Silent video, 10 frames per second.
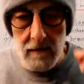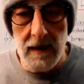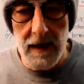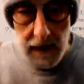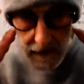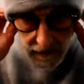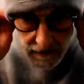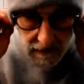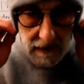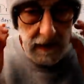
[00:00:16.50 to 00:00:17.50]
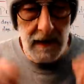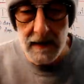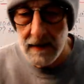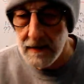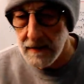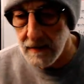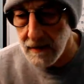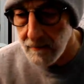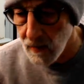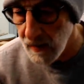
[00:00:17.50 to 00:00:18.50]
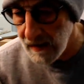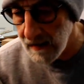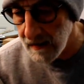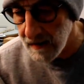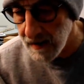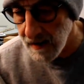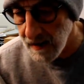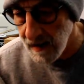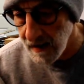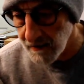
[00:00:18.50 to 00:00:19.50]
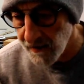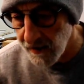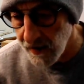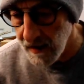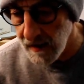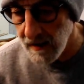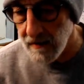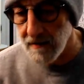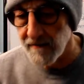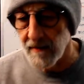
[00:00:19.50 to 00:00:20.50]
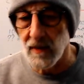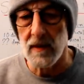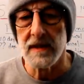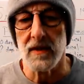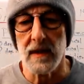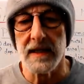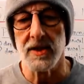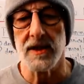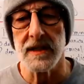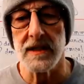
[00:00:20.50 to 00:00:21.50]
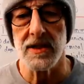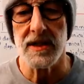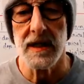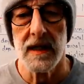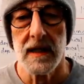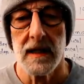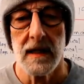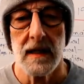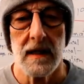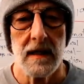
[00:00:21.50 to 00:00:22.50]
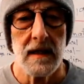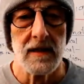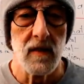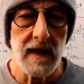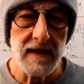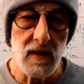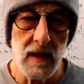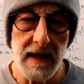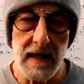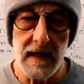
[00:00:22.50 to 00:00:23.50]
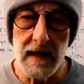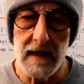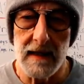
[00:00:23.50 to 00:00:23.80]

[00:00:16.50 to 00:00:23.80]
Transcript: Okay, good morning. It's 8:30 on February 26th, 2020.